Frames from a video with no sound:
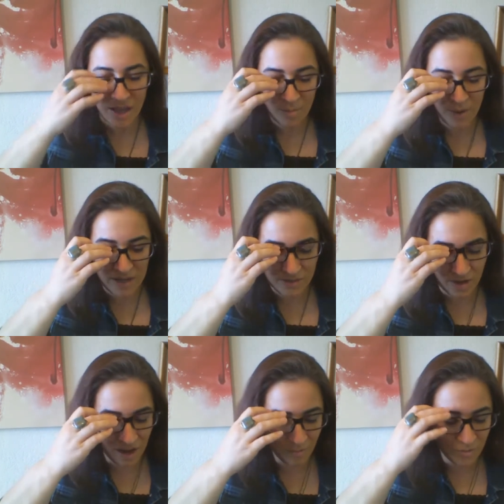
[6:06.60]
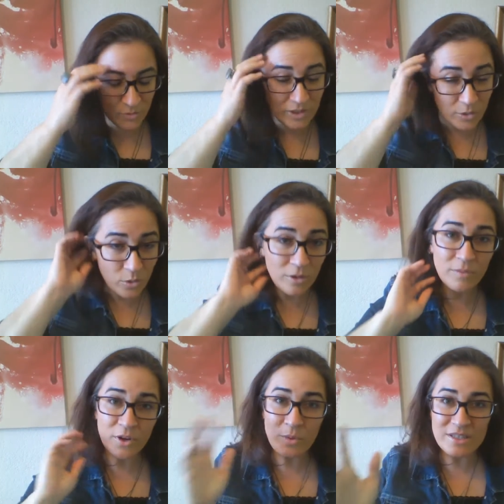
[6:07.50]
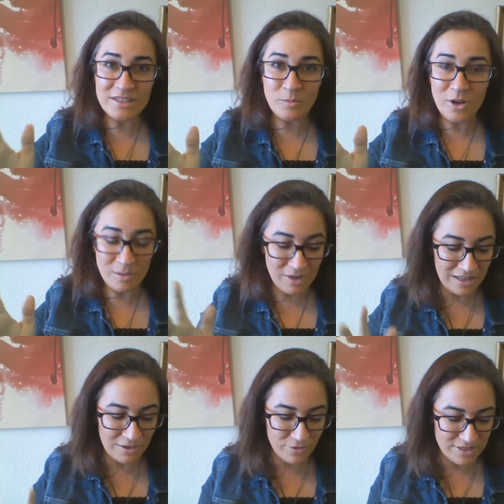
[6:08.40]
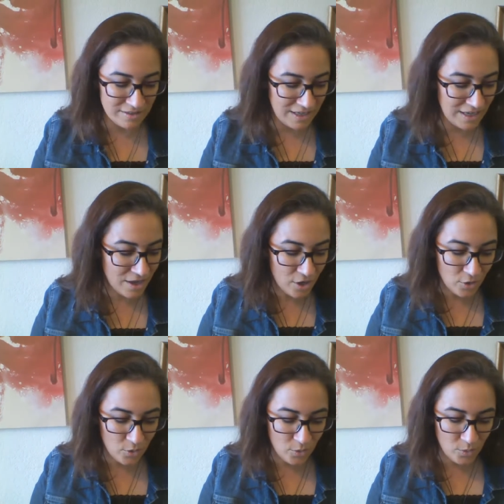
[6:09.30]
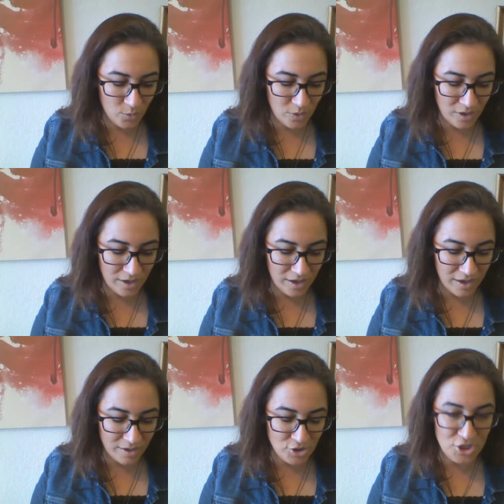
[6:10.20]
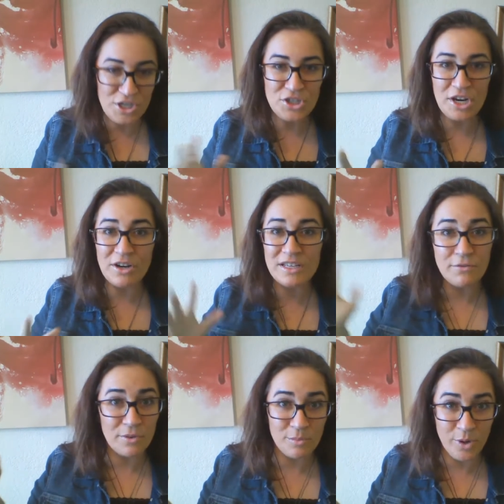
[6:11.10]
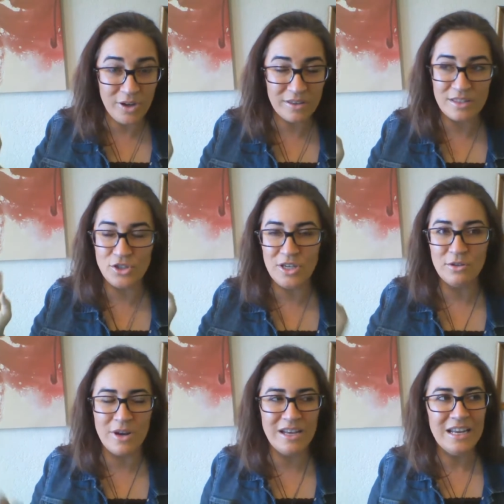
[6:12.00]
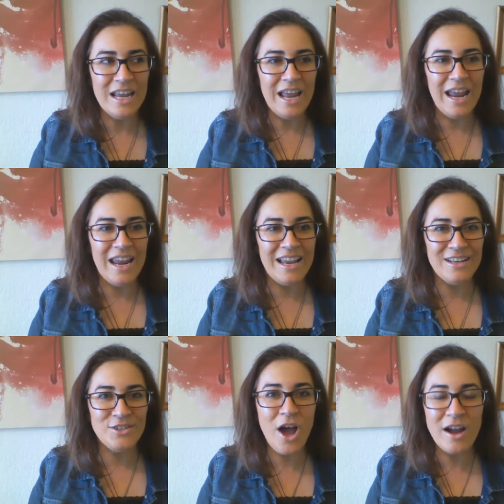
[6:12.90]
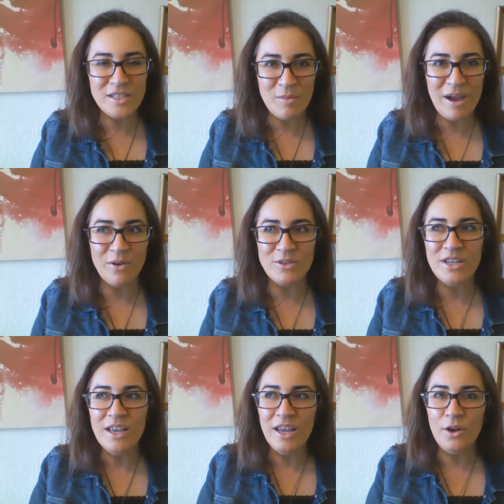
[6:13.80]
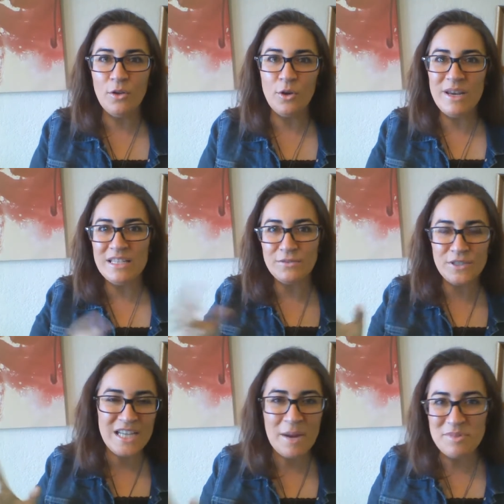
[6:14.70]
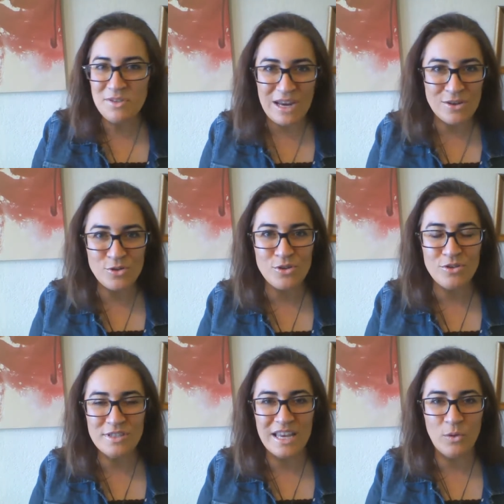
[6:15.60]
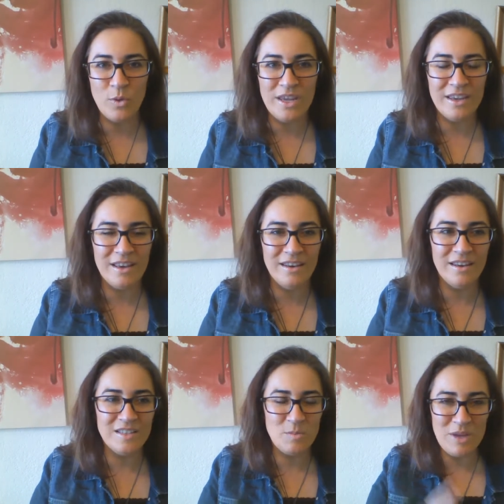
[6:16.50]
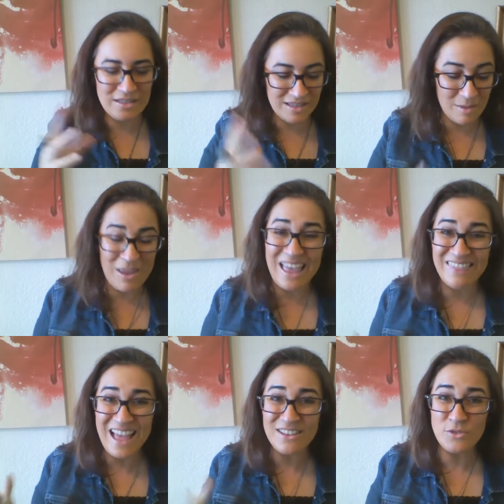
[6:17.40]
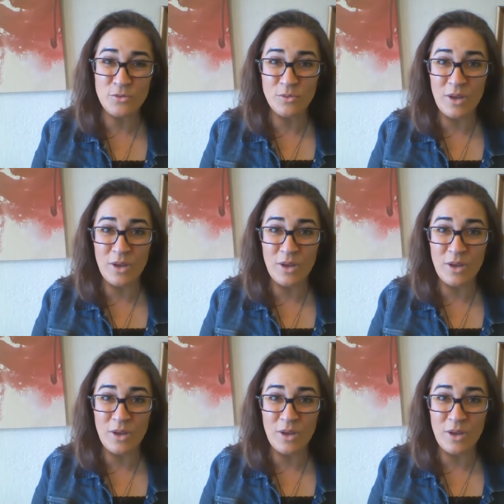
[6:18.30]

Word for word: But um, it was really cool. There was someone in my life recently who uh, she shared a different book that she had read and talked about, you know, there being different types of angels and we can speak to them. And that's